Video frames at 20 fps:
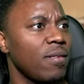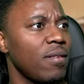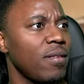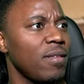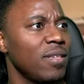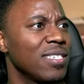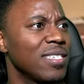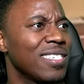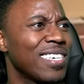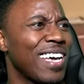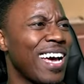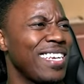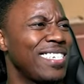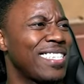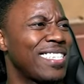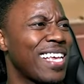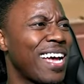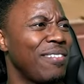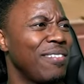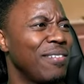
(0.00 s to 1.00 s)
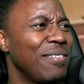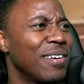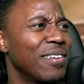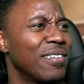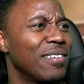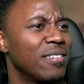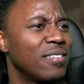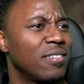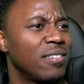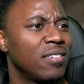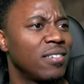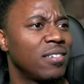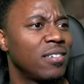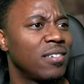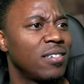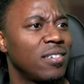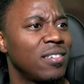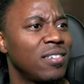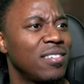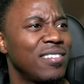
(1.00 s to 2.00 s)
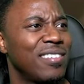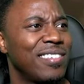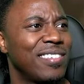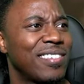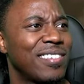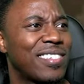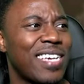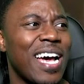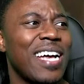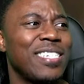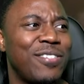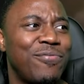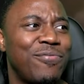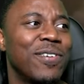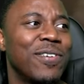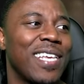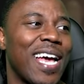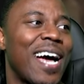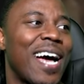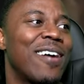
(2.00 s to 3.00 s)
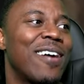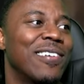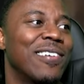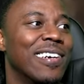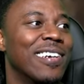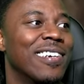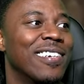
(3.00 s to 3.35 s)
Scotty's out here. Scotty's really out here.